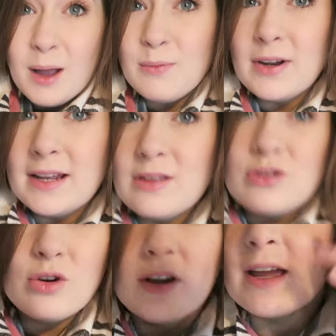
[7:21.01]
I'm really
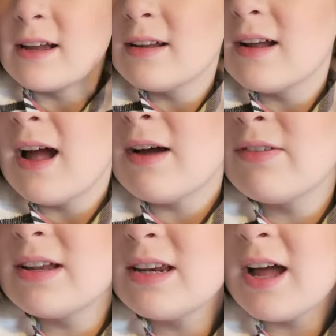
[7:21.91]
enjoying
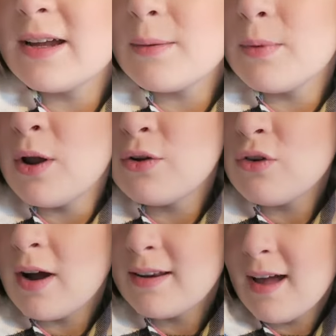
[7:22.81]
having like blow
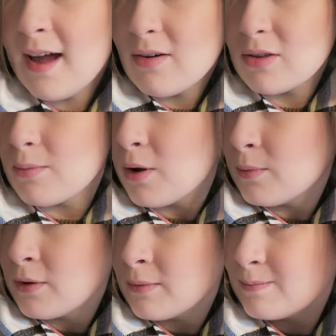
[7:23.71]
dried hair at the
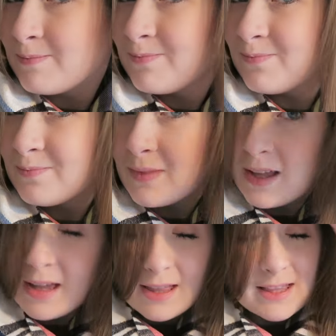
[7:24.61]
moment.
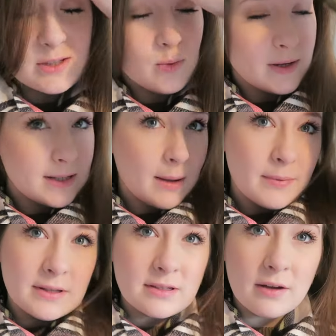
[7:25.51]
This always
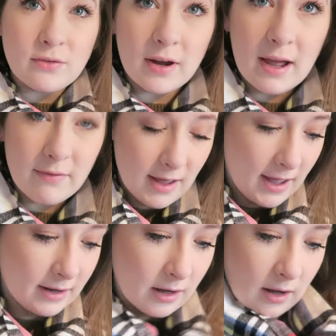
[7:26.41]
happens after I have a
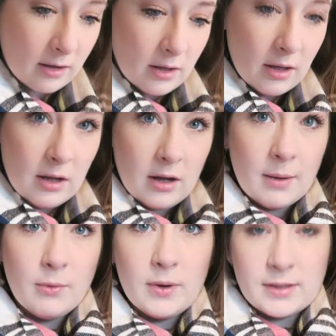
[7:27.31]
haircut.
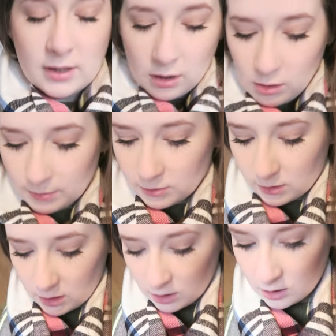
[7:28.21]
I'm always like, oh, I'm
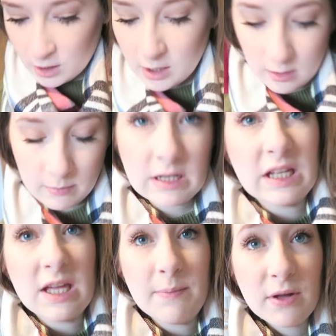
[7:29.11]
just gonna, I'm gonna
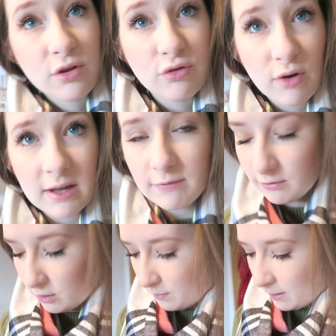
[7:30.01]
keep it straight
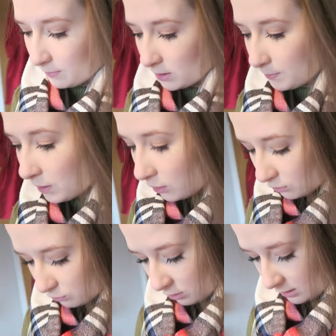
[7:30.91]
for a bit. I'm gonna
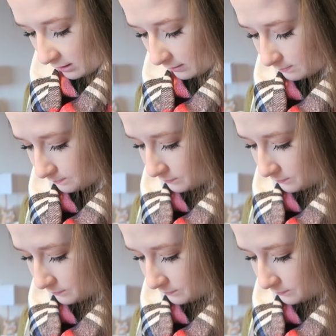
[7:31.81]
blow dry it.